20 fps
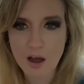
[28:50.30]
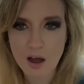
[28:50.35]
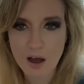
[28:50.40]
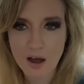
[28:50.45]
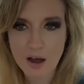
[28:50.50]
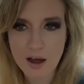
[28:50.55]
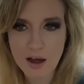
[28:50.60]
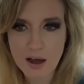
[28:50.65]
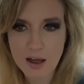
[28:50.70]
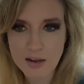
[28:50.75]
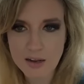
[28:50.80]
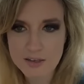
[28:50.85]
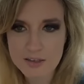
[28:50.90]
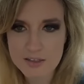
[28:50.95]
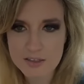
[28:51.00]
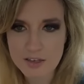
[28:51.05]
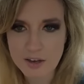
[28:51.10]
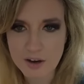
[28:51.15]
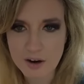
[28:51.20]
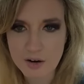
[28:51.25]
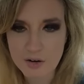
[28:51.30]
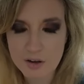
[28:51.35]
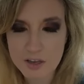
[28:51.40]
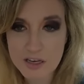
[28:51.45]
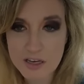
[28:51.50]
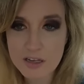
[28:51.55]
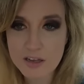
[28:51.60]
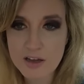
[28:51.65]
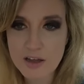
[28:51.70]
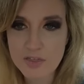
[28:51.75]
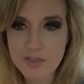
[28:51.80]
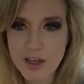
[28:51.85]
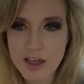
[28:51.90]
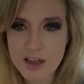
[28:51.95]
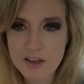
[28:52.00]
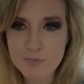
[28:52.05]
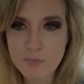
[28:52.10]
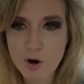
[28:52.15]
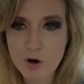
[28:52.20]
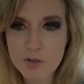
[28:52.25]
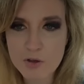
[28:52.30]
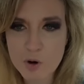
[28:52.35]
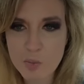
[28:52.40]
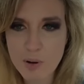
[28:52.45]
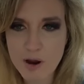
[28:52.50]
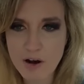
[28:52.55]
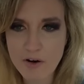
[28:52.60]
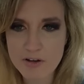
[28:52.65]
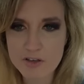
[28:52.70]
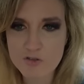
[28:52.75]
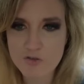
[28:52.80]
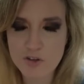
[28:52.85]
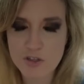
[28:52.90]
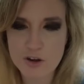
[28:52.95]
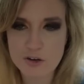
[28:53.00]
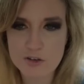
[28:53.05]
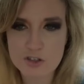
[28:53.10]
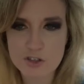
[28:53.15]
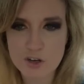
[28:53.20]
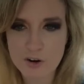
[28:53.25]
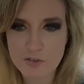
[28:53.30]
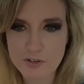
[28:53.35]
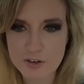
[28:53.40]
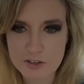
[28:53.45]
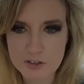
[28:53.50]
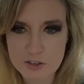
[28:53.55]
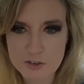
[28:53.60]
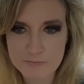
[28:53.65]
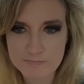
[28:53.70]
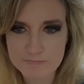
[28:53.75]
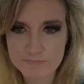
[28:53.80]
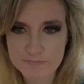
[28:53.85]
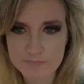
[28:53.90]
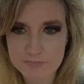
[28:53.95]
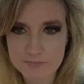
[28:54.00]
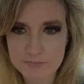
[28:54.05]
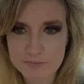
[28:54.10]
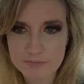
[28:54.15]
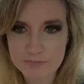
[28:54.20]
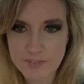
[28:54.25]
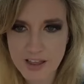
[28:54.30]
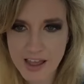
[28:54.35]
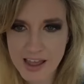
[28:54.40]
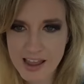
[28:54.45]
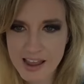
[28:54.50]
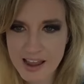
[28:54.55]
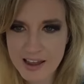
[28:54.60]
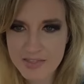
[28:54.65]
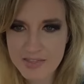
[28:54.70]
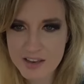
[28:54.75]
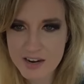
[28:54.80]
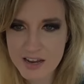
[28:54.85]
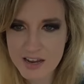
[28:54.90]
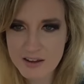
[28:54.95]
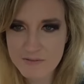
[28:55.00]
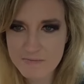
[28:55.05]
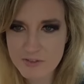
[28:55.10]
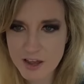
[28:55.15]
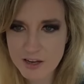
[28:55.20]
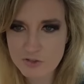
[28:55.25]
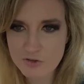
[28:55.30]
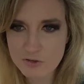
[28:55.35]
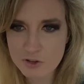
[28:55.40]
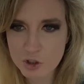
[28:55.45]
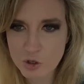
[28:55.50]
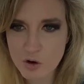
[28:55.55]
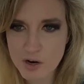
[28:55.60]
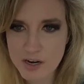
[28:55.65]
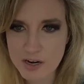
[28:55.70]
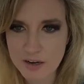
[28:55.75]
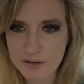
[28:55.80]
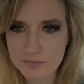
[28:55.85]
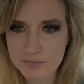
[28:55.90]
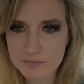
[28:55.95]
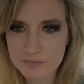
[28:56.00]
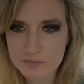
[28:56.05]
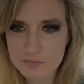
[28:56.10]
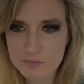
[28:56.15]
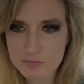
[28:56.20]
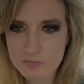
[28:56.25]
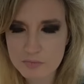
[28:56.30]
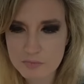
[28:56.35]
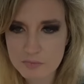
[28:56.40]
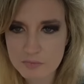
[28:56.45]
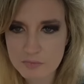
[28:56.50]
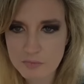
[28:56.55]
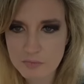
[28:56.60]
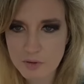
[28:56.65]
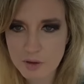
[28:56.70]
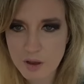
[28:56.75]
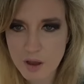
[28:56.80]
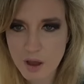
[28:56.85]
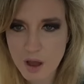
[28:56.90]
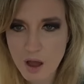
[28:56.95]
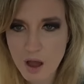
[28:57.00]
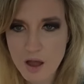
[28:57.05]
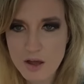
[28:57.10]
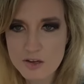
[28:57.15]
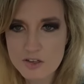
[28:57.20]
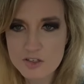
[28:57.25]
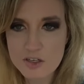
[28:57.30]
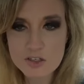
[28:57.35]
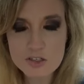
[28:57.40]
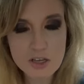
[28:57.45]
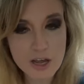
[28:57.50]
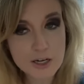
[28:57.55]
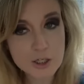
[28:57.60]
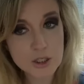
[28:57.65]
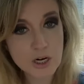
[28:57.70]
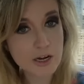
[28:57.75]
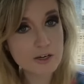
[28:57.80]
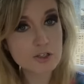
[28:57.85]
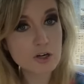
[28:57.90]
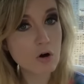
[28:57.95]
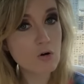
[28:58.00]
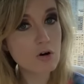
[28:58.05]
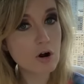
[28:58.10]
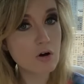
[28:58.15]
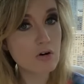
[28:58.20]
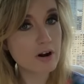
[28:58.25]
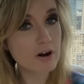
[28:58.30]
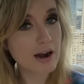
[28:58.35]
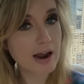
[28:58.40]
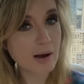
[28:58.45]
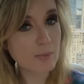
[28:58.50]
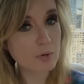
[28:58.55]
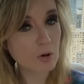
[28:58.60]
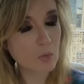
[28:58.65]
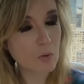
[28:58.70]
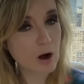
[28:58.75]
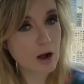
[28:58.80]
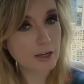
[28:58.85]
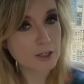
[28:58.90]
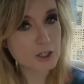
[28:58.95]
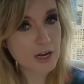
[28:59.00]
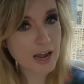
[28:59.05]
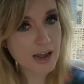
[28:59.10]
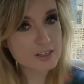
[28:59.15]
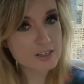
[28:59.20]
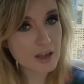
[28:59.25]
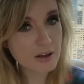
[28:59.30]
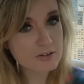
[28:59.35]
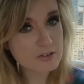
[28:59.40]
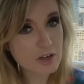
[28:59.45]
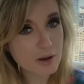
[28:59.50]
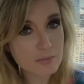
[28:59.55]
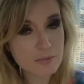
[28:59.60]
Uh, let's see here. Elia, thank both your parents for their service. Hey, Anthony, thanks for joining. Sensation, I don't own an Apple Watch. As I've said